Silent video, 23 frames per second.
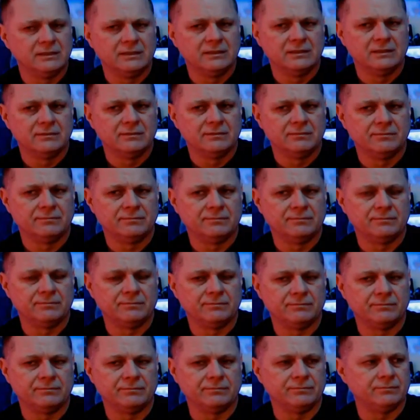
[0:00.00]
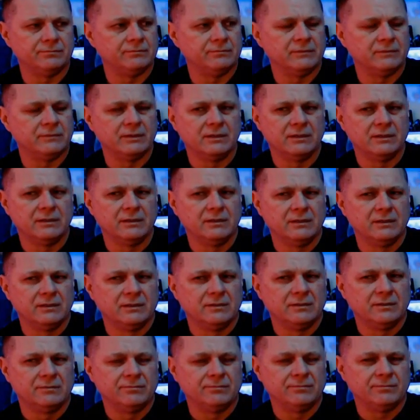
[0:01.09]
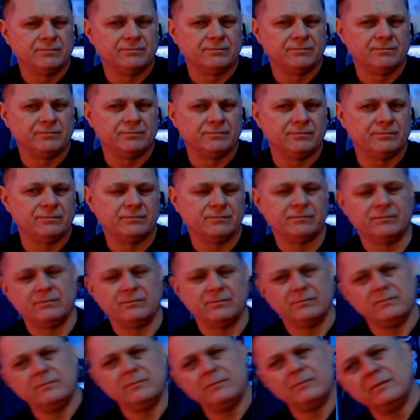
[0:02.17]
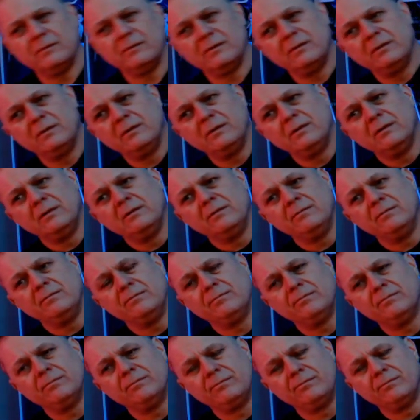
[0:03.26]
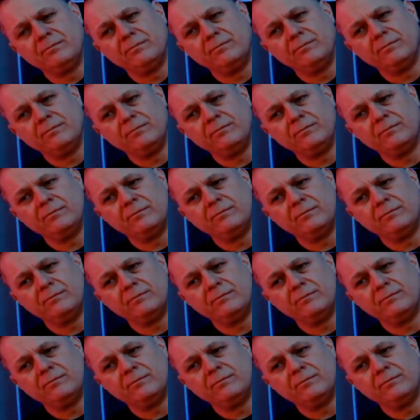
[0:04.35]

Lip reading: This person isn't speaking.